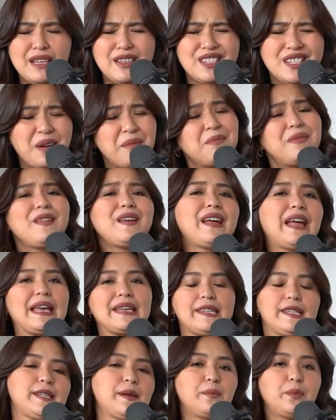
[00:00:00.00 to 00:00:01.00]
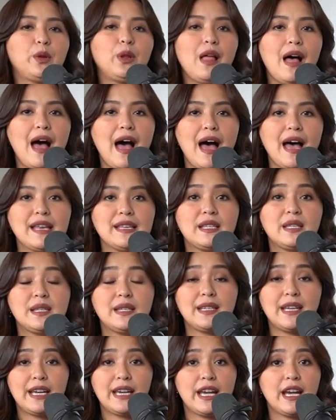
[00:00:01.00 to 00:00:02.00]
be something as simple
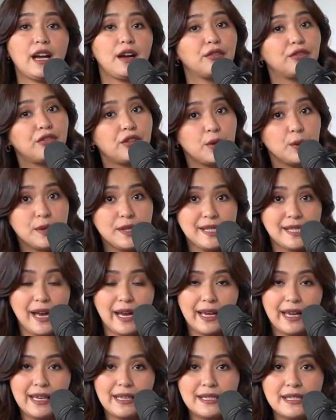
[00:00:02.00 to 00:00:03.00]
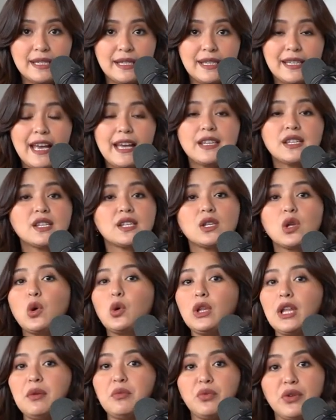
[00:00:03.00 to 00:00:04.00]
as taking a few seconds and
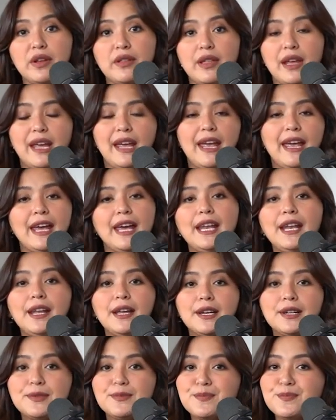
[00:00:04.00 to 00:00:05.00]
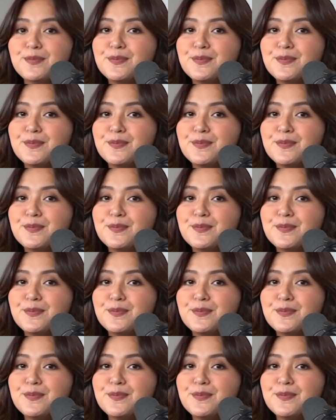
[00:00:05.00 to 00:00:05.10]
slowly breathing in,